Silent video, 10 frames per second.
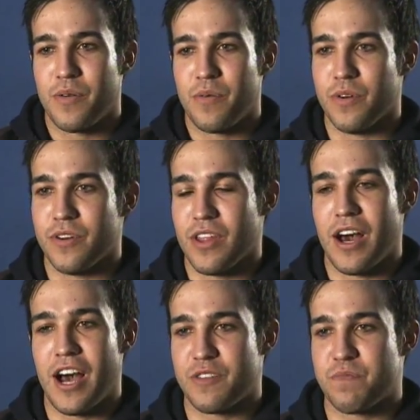we went to the
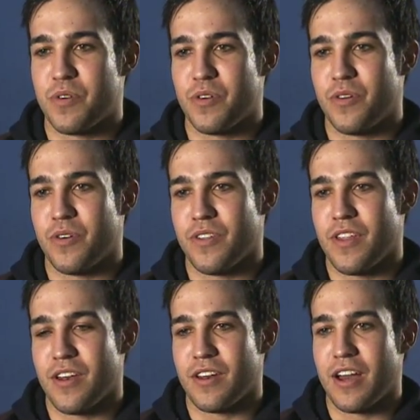hospital, and
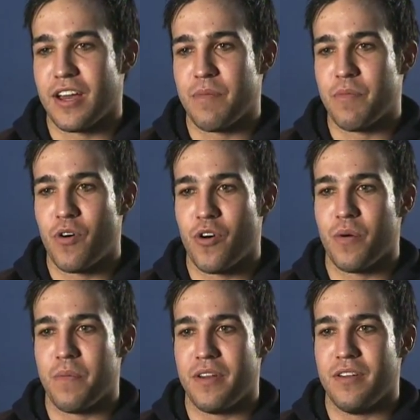then I came
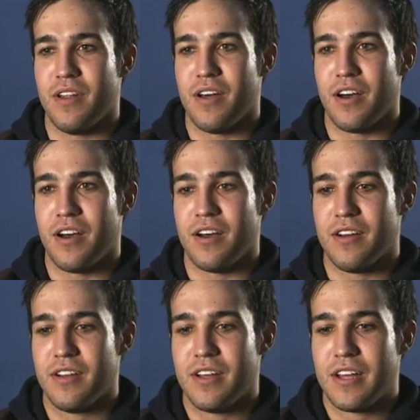home,
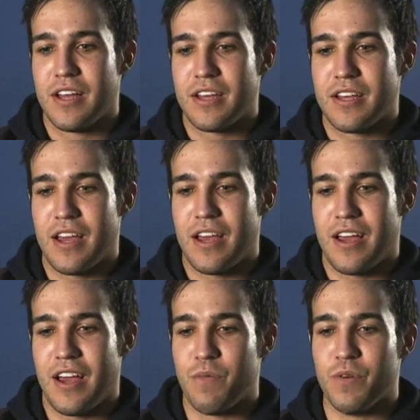
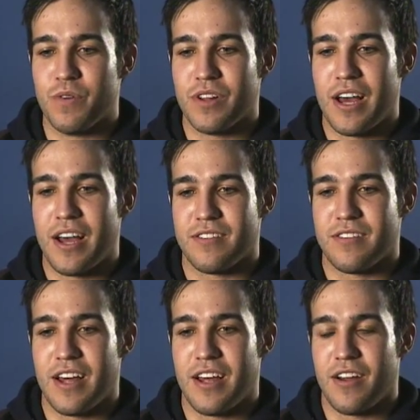and we realized
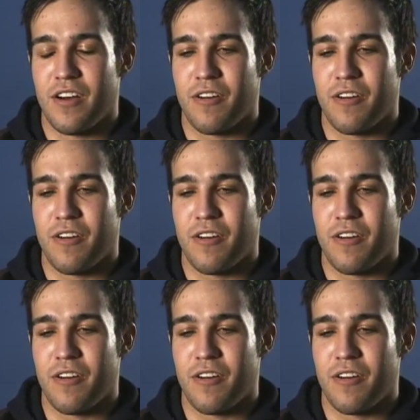that